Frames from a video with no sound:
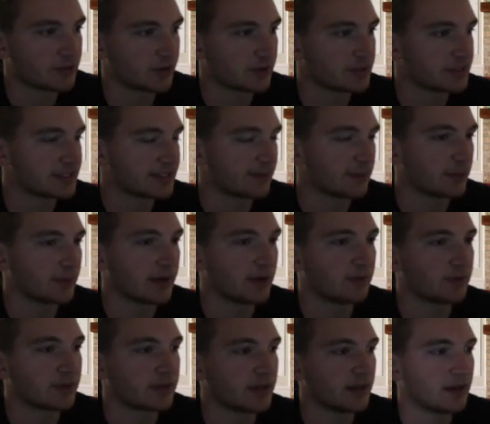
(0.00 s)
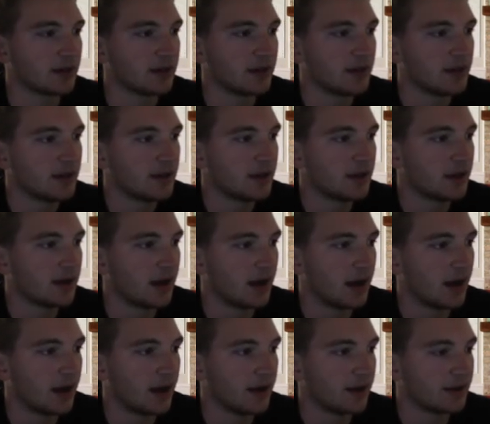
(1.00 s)
Jordan Zimmermann with the,
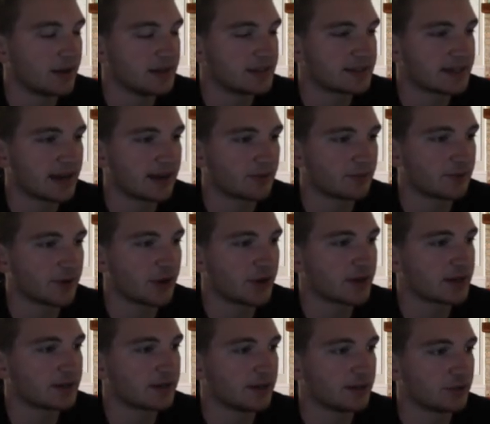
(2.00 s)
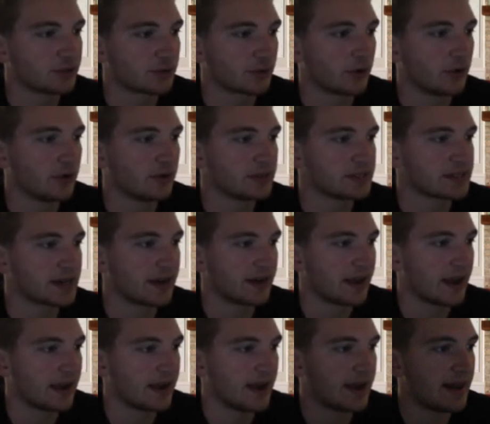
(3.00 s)
uh, he's got very good control. He's
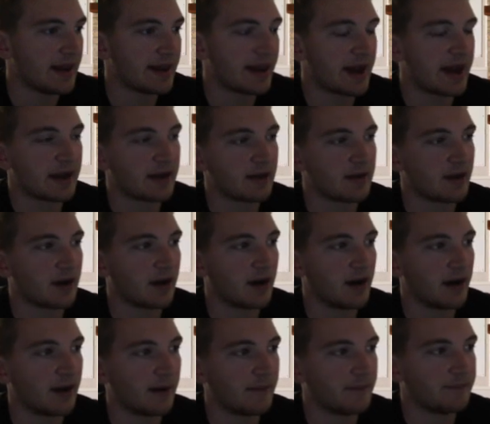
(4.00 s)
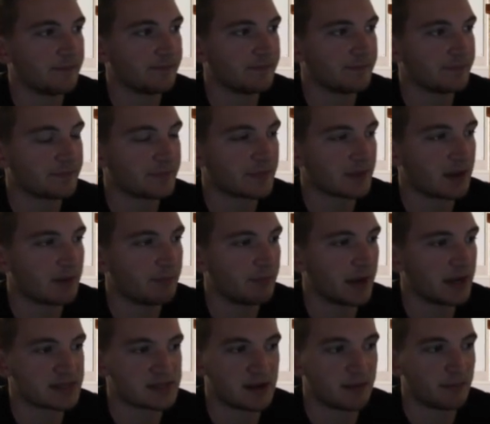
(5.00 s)
got 89 uh,
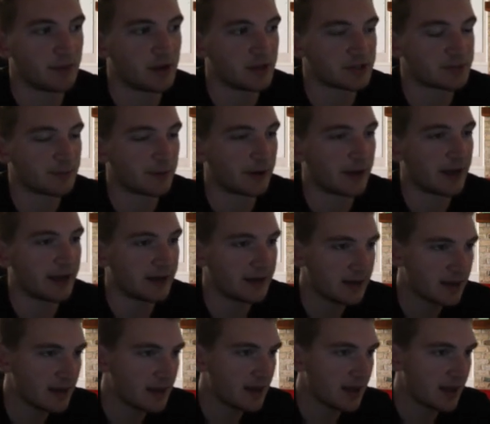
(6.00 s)
base on balls per nine.